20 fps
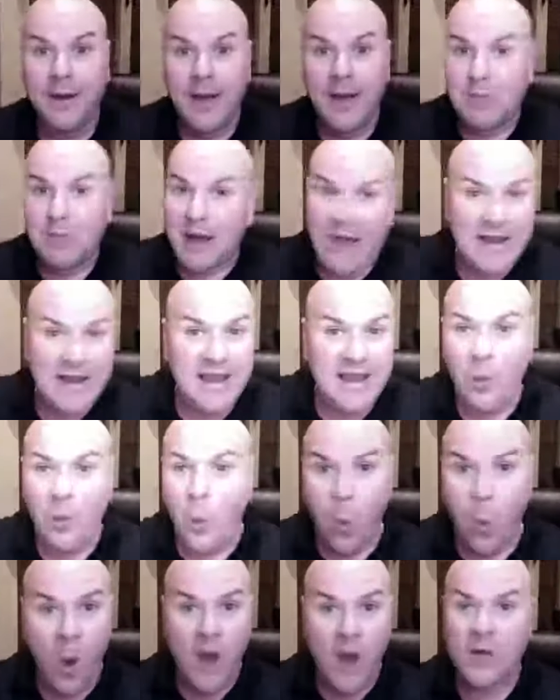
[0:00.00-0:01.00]
but I get
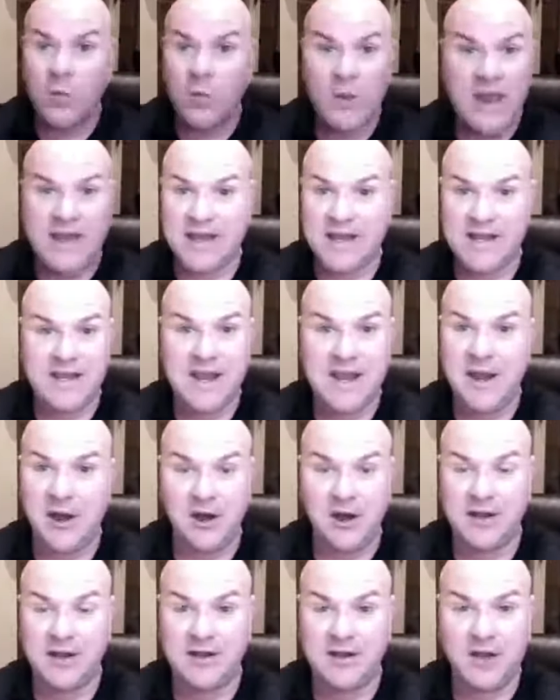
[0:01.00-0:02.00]
1 week a
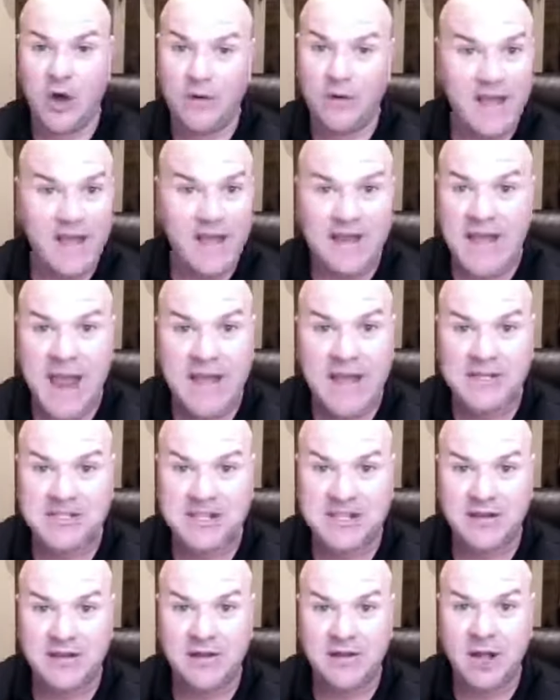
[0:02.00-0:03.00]
year to go
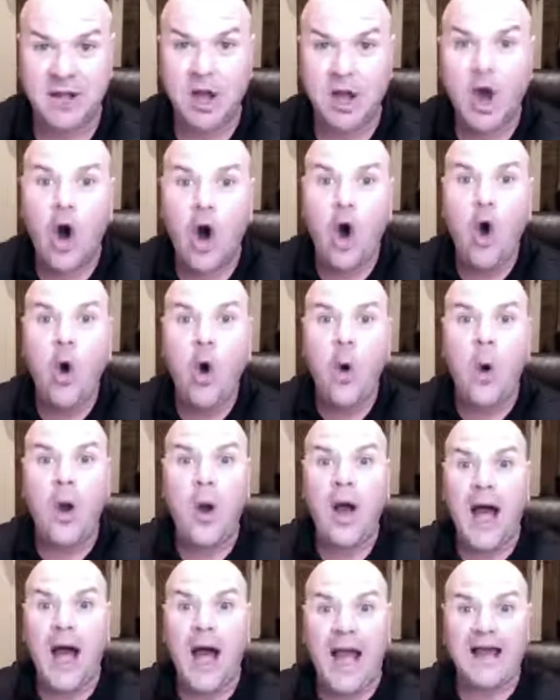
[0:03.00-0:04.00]
vacation. Oh,
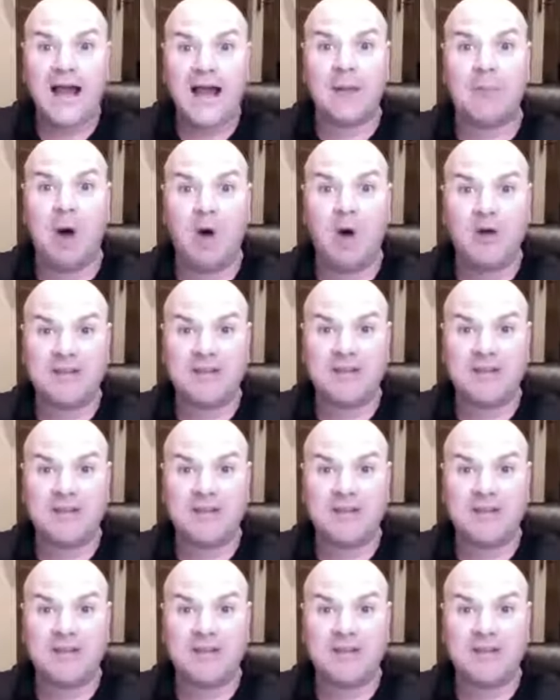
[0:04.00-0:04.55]
I got a bonus. I